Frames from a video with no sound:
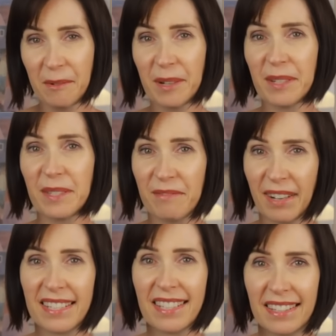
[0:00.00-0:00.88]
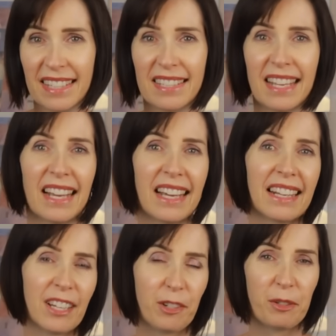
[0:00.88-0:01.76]
Whereas writing this
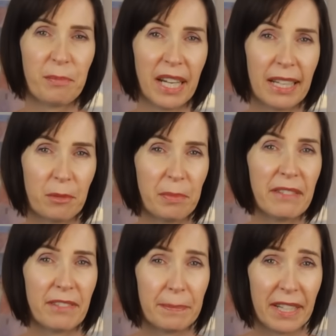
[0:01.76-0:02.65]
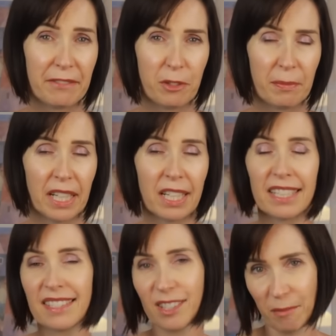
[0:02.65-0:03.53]
in a group by or pivot by formula
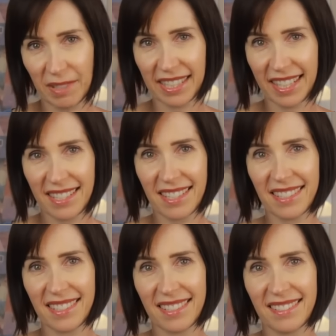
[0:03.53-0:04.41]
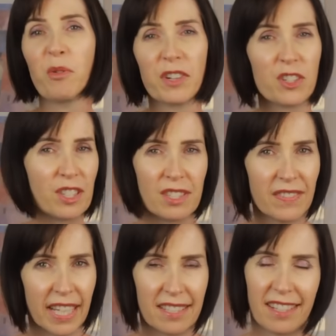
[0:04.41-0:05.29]
is complicated. All versions
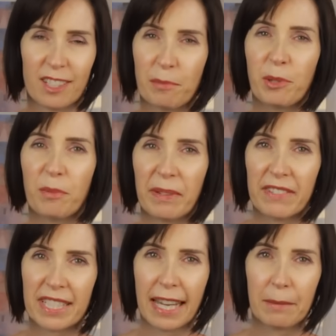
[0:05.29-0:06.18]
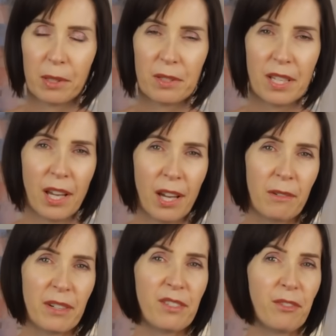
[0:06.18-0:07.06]
of Excel support pivot tables,
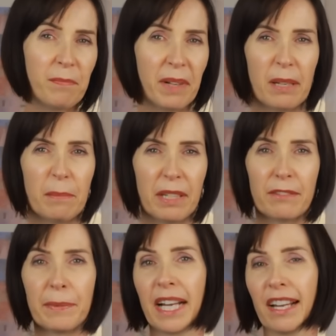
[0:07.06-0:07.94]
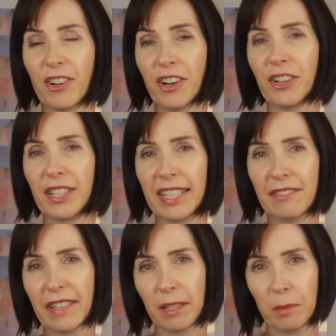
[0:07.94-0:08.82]
whereas group by and pivot by are only
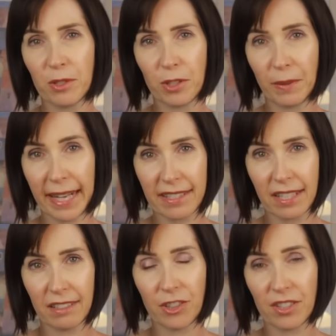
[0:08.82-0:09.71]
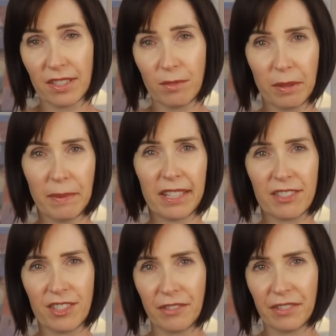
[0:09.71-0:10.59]
available to Excel users with
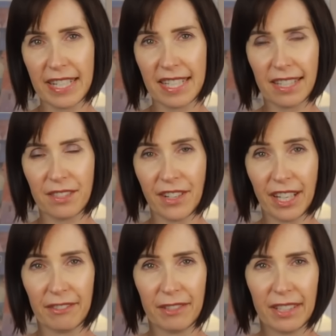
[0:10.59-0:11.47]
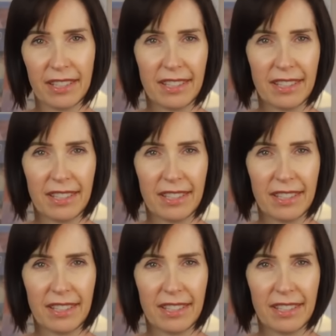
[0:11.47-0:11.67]
Microsoft 365.